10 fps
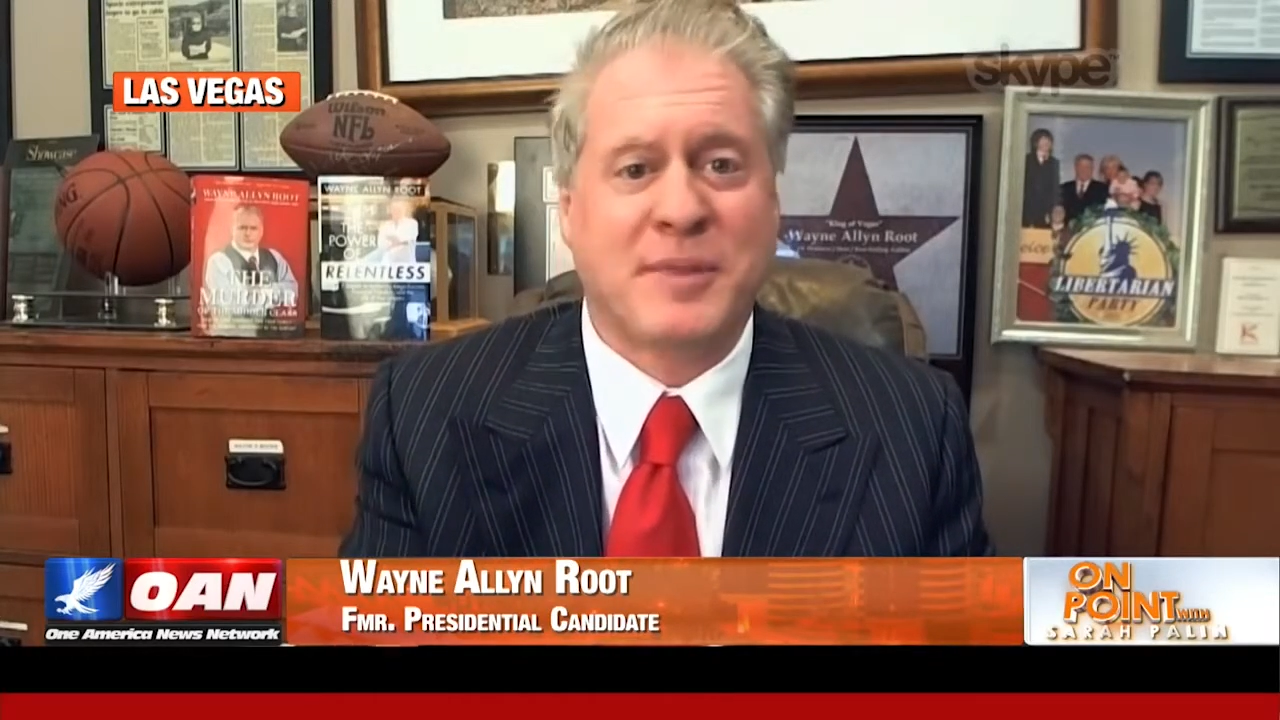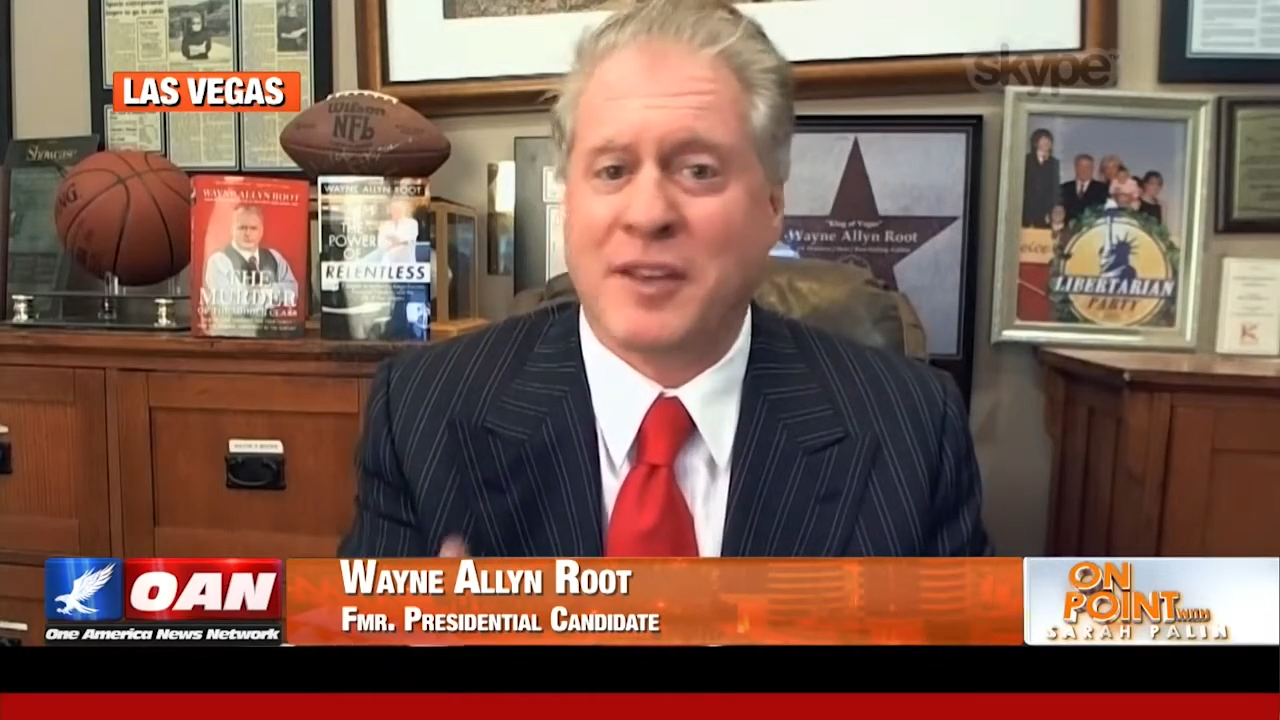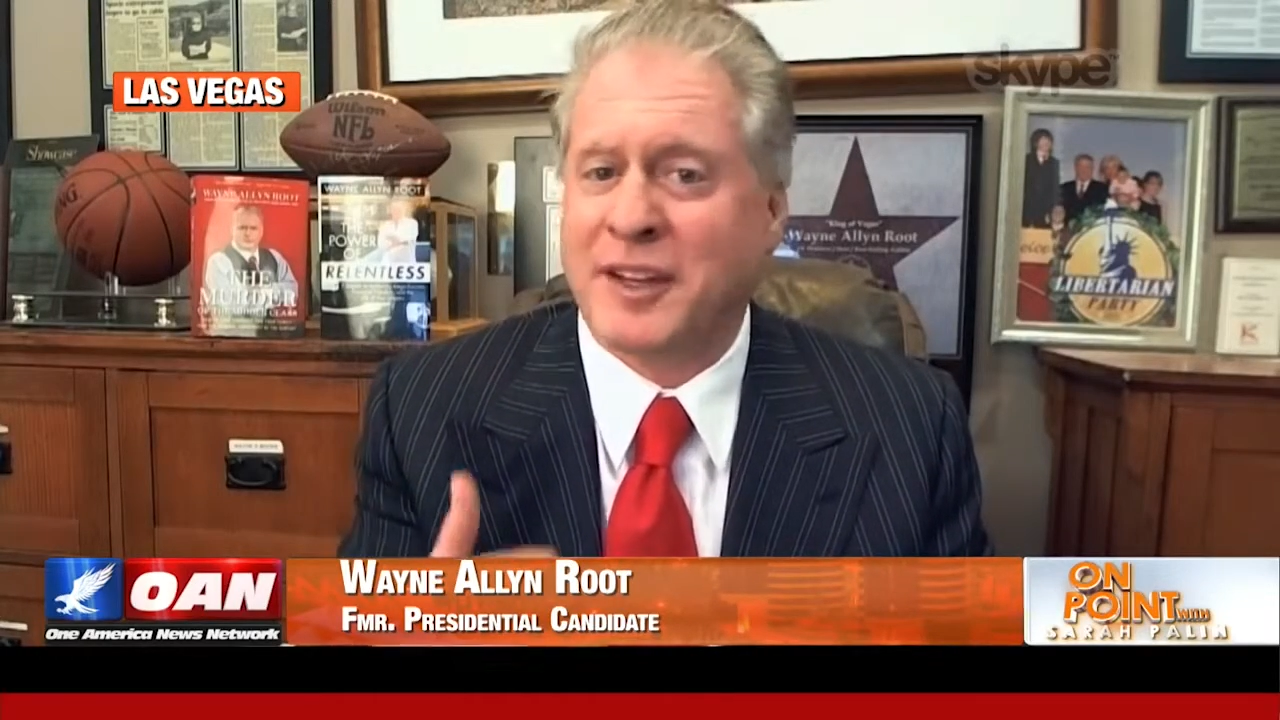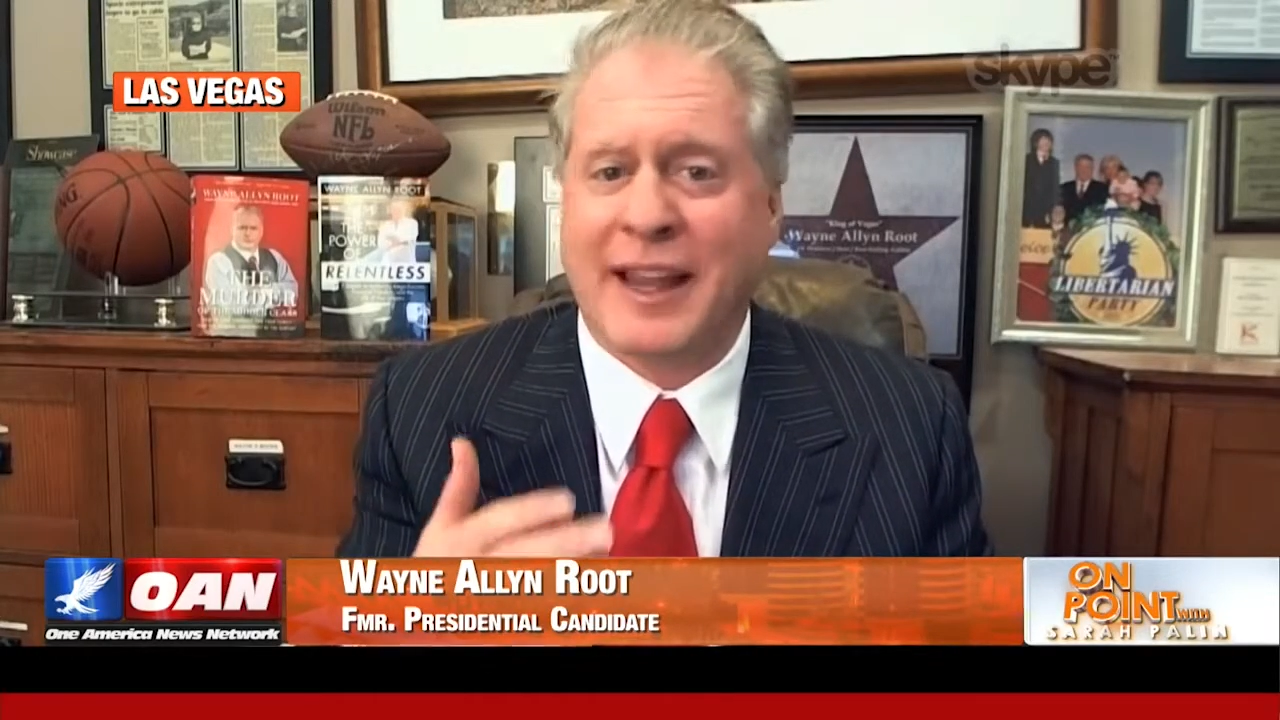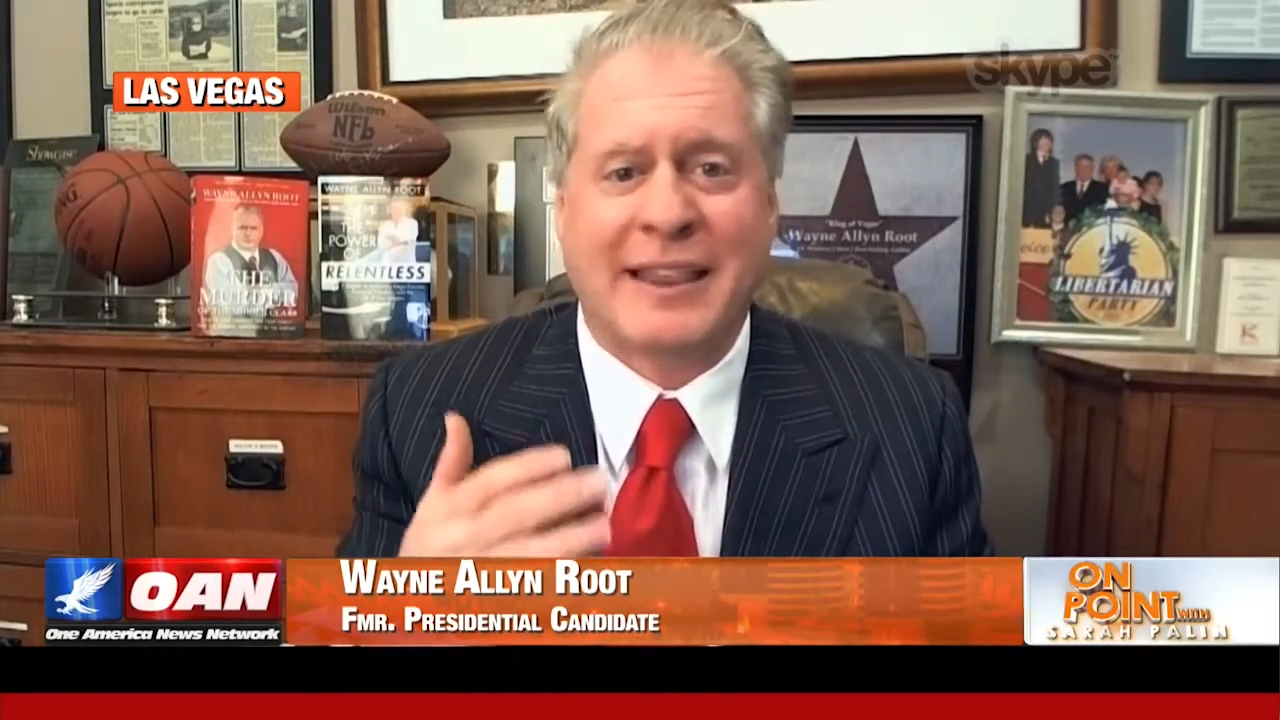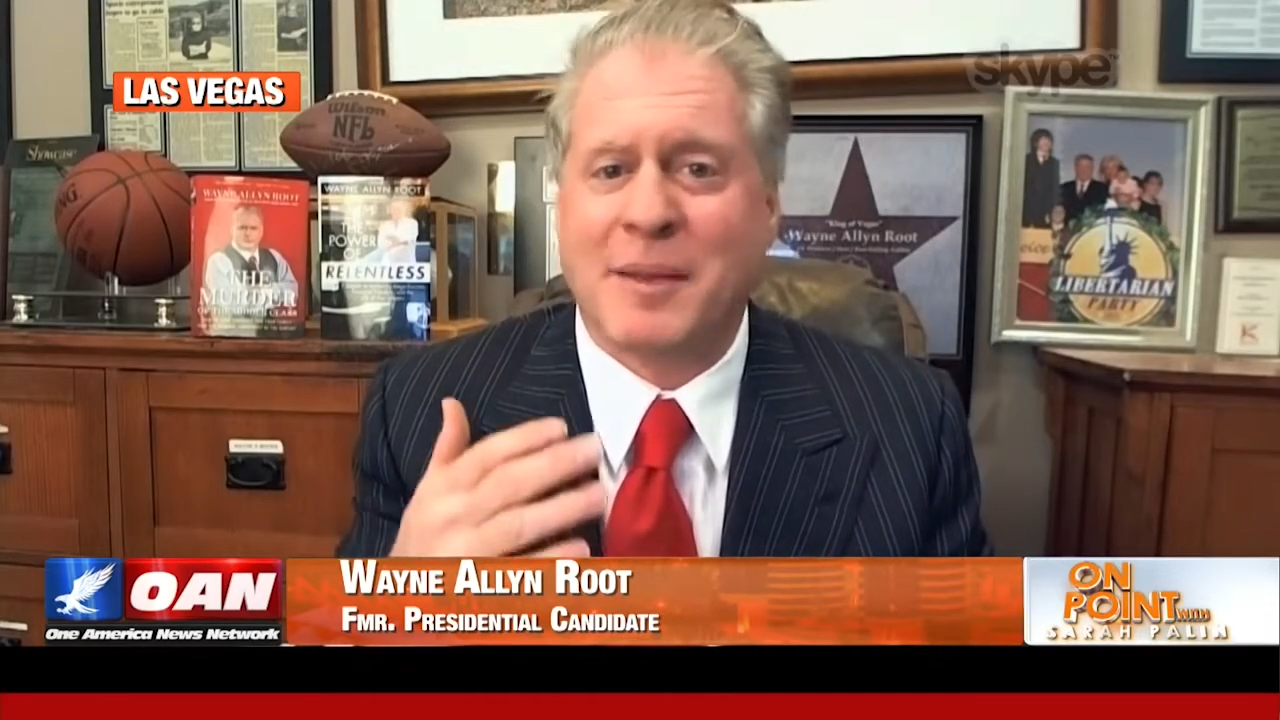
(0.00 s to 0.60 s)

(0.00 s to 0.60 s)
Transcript: doesn't let